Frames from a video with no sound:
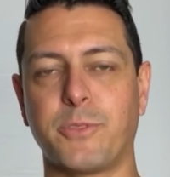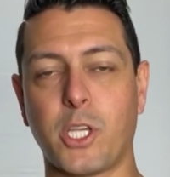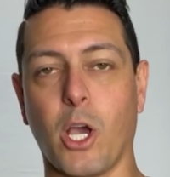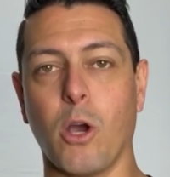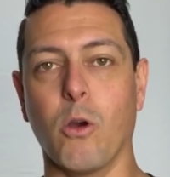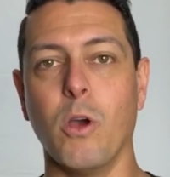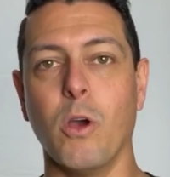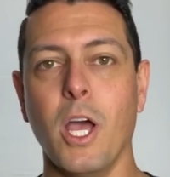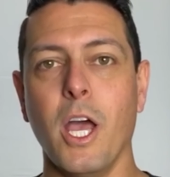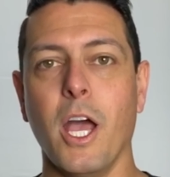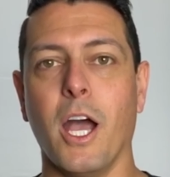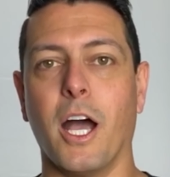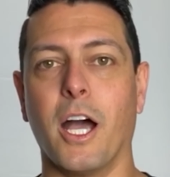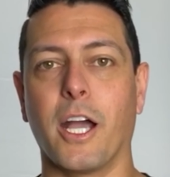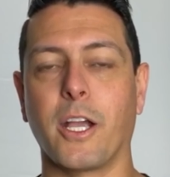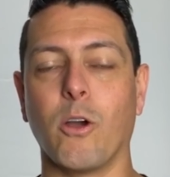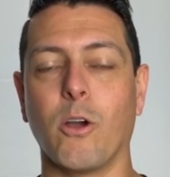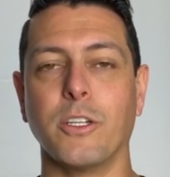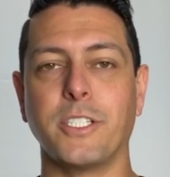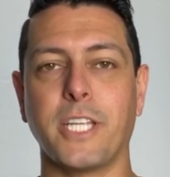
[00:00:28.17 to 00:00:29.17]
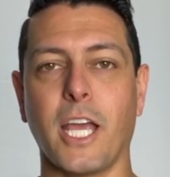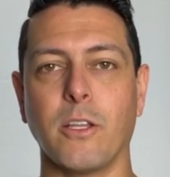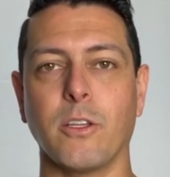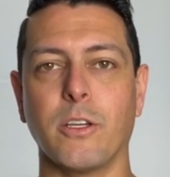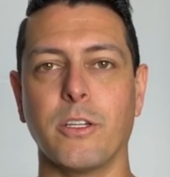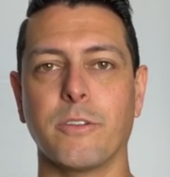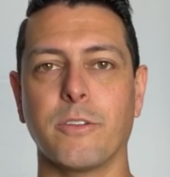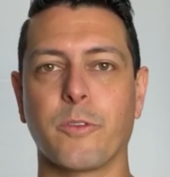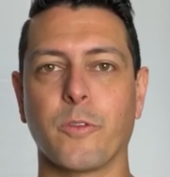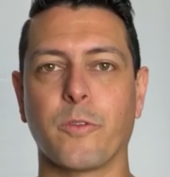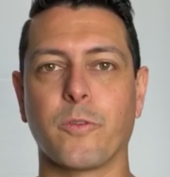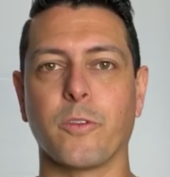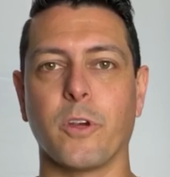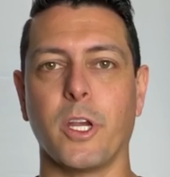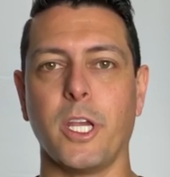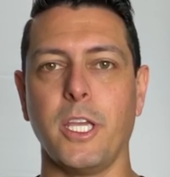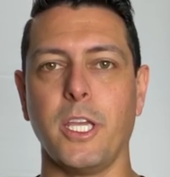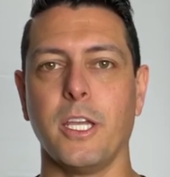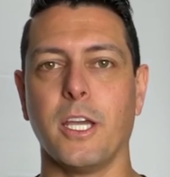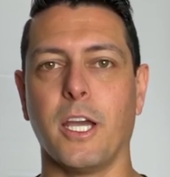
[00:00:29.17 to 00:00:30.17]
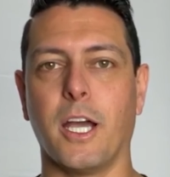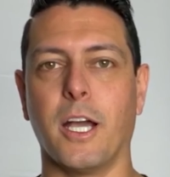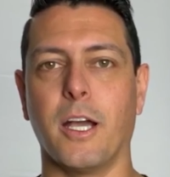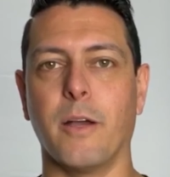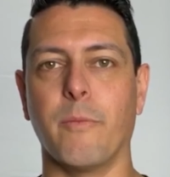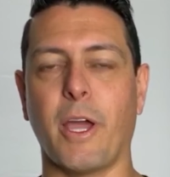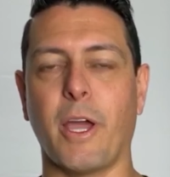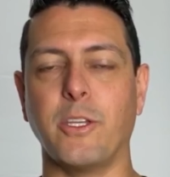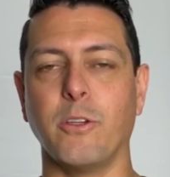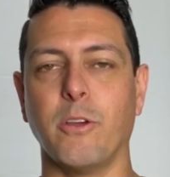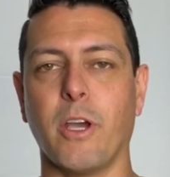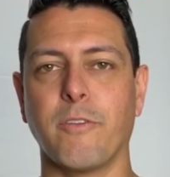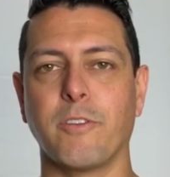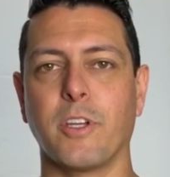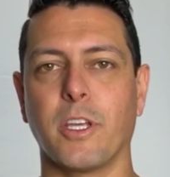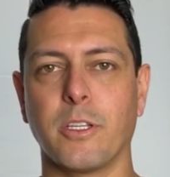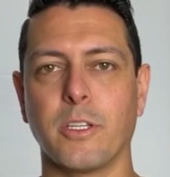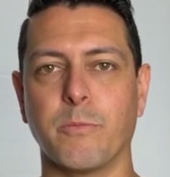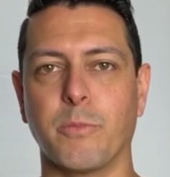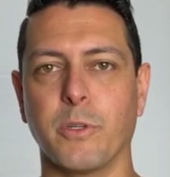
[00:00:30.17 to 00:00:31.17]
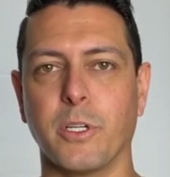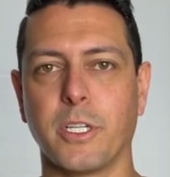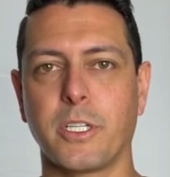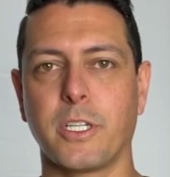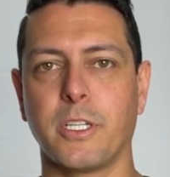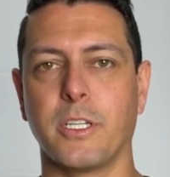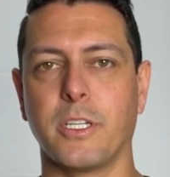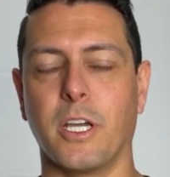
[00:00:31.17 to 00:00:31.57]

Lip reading: So go and download it for free. I do have another book